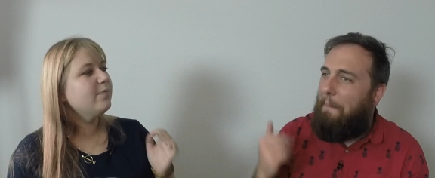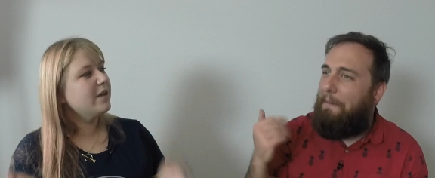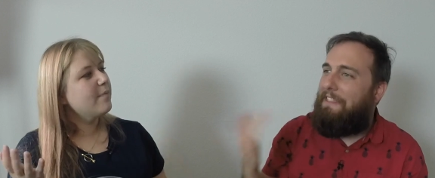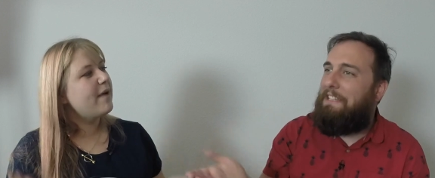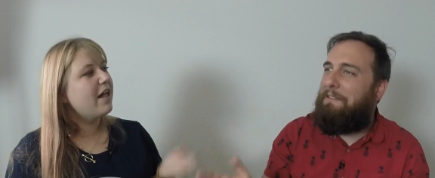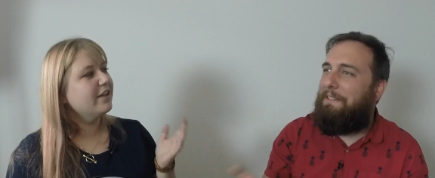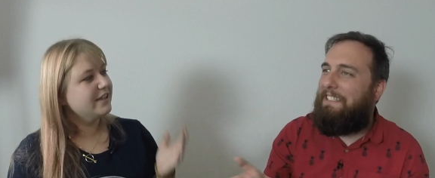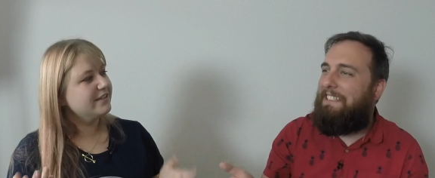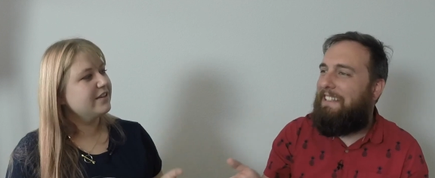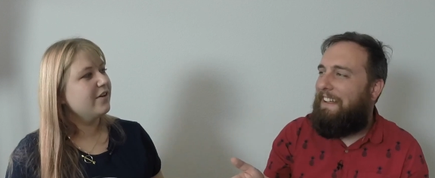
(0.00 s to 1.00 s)
Speaker 1: to be a
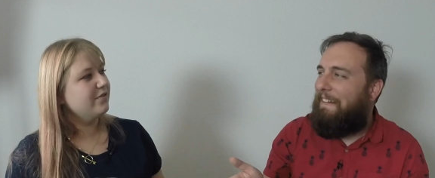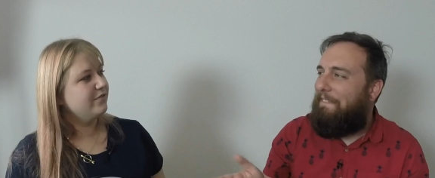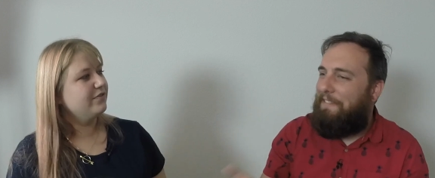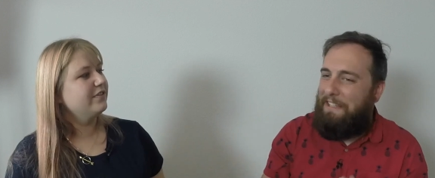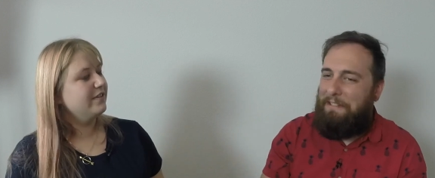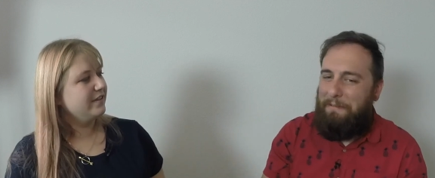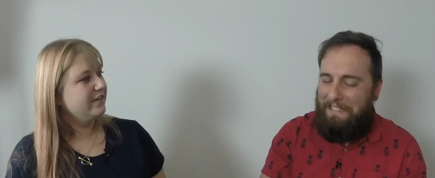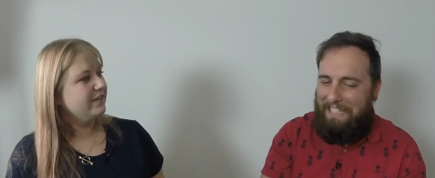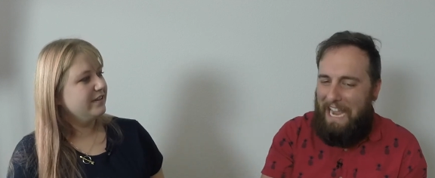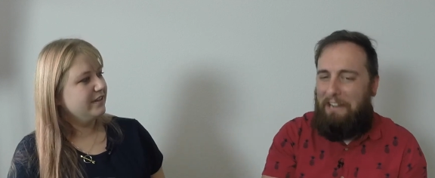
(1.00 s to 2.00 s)
balance one, of. This
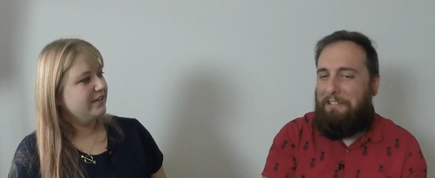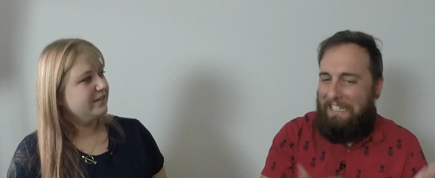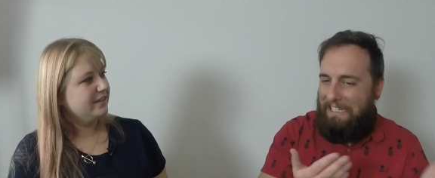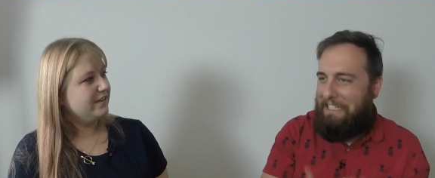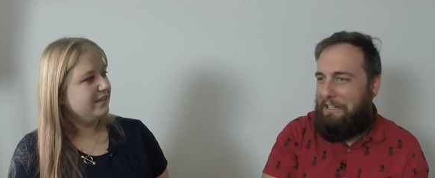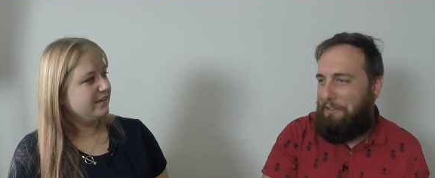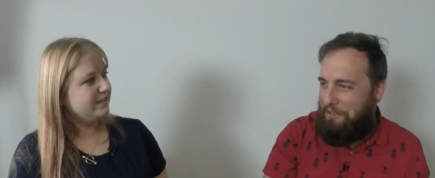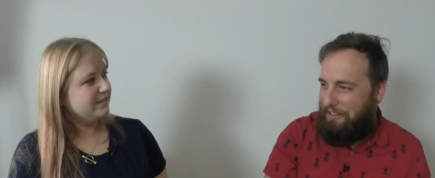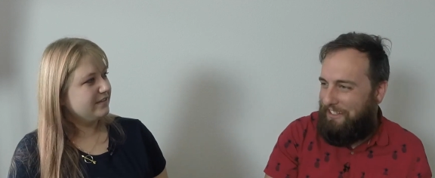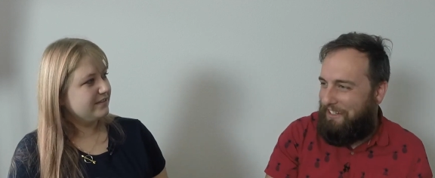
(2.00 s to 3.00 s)
one's actually a
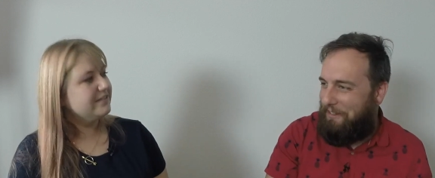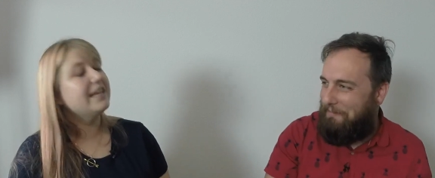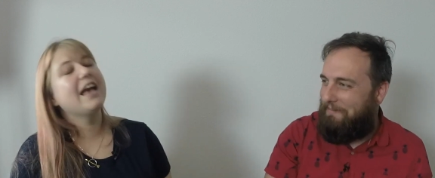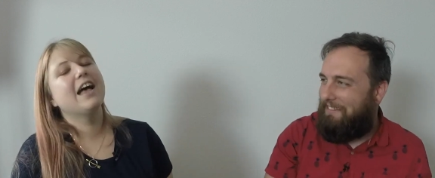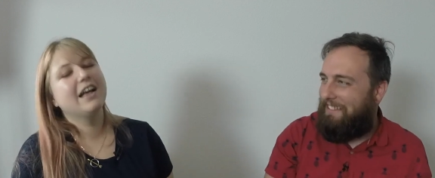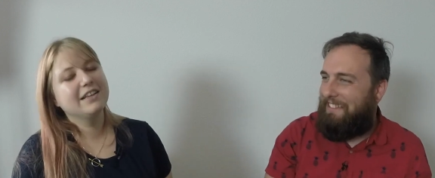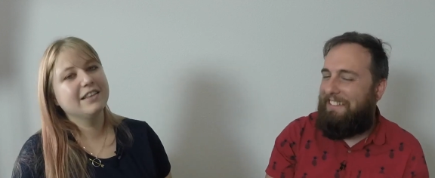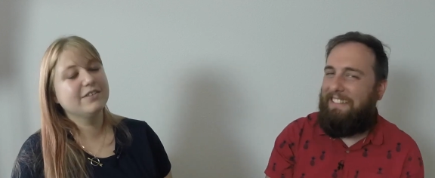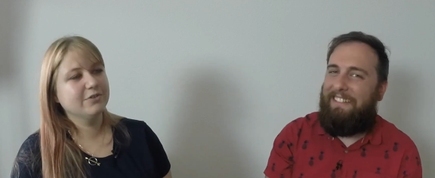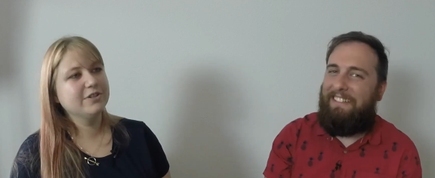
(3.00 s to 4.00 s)
tearjerker.
Speaker 2: Yeah,
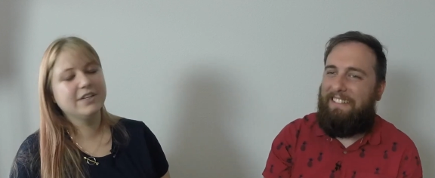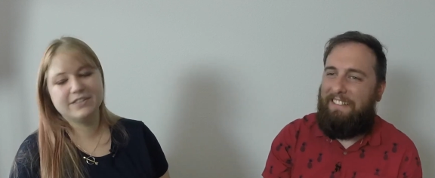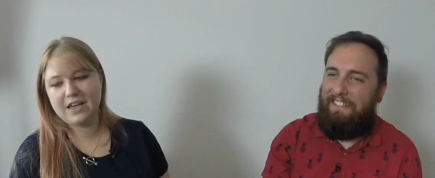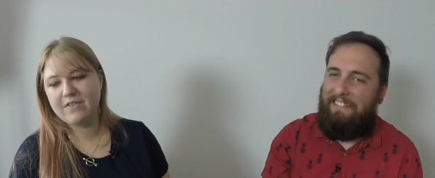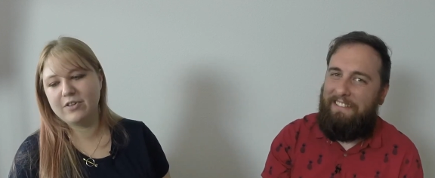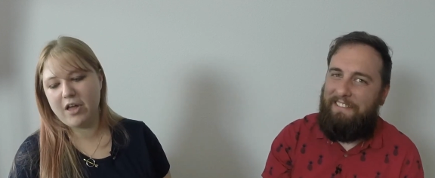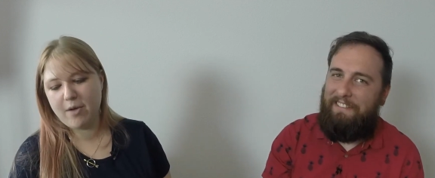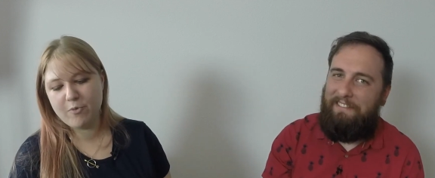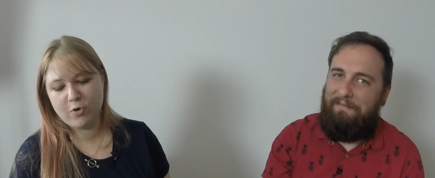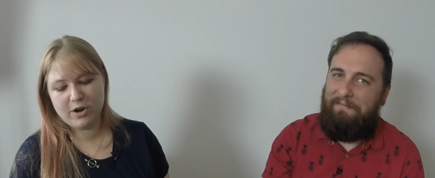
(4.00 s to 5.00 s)
this one does have a
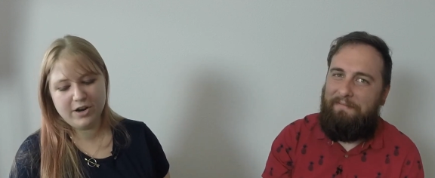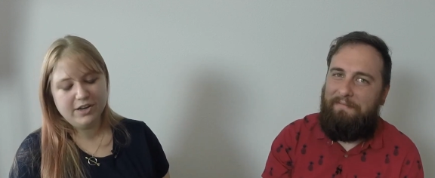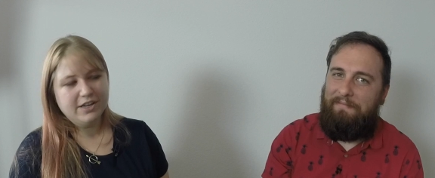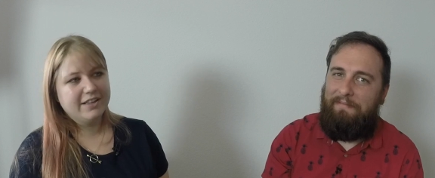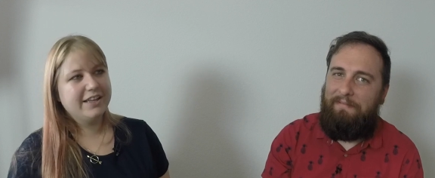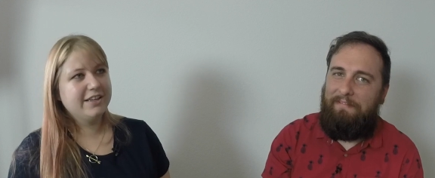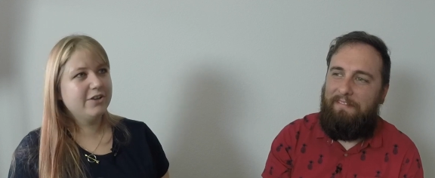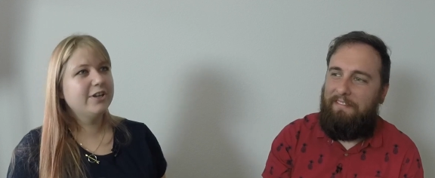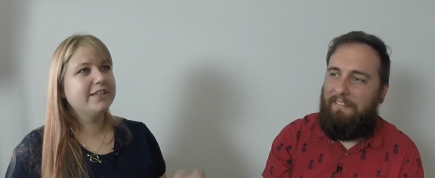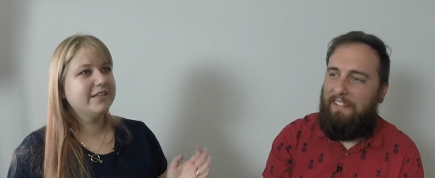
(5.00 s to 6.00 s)
lot more. Like you
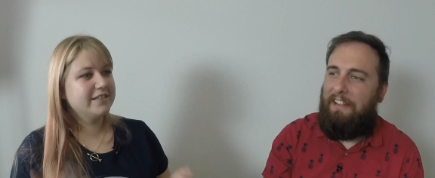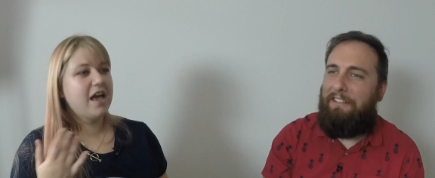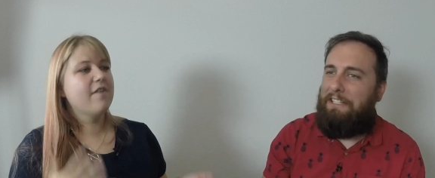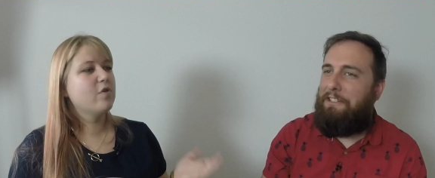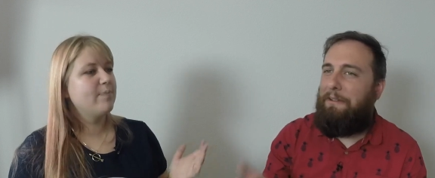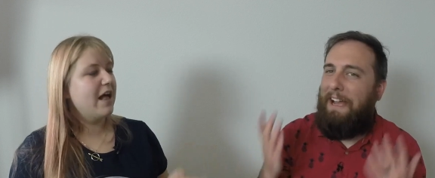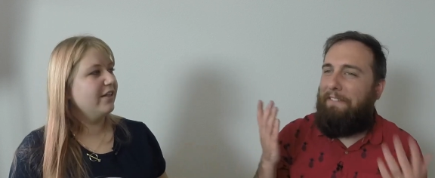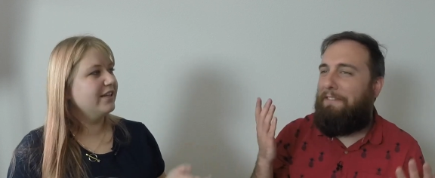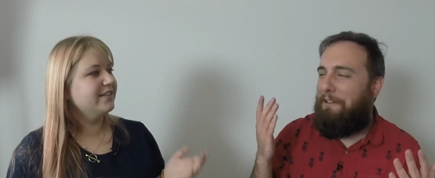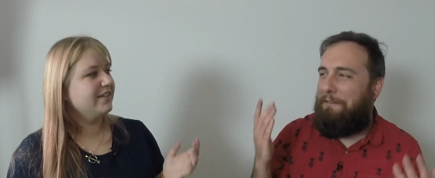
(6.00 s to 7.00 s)
know, he tends Unless to have a
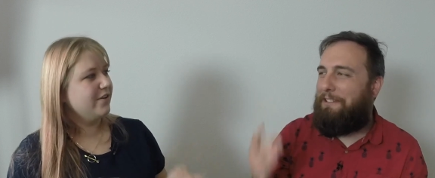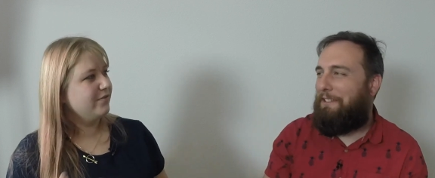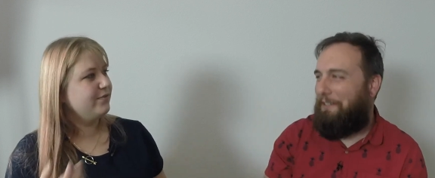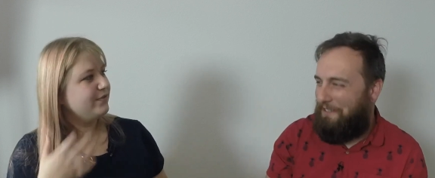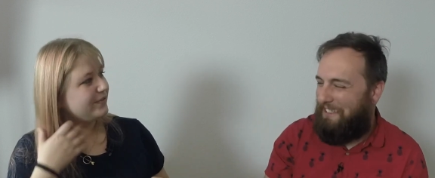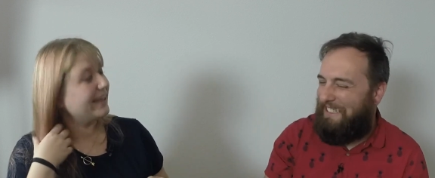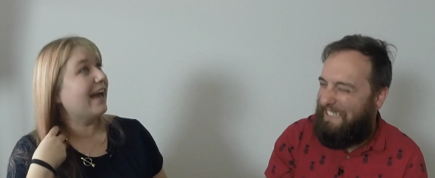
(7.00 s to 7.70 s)
balance have no of soul.